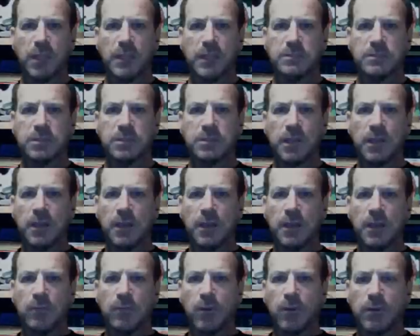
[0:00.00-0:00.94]
But
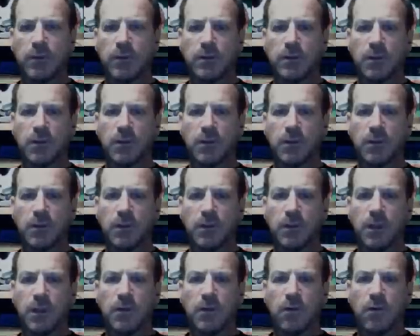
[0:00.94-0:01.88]
okay,
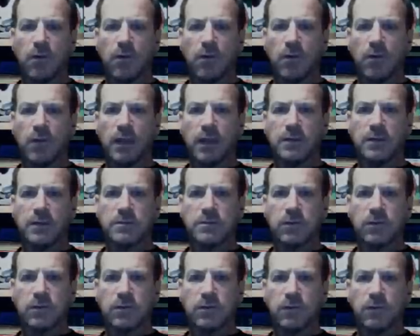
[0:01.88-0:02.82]
so
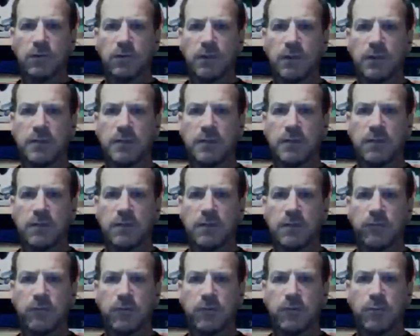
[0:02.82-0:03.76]
that's enough for the
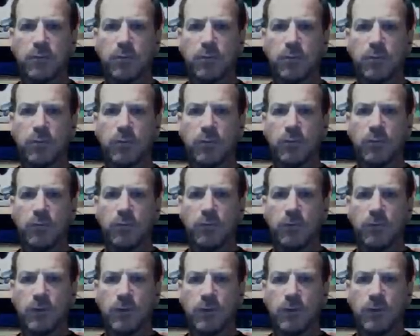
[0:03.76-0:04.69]

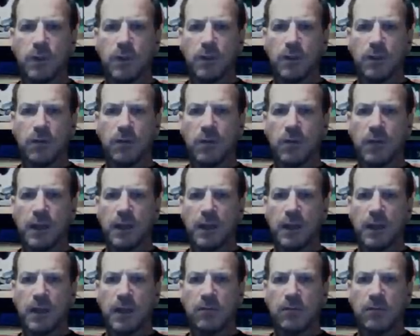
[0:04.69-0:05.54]
laying out the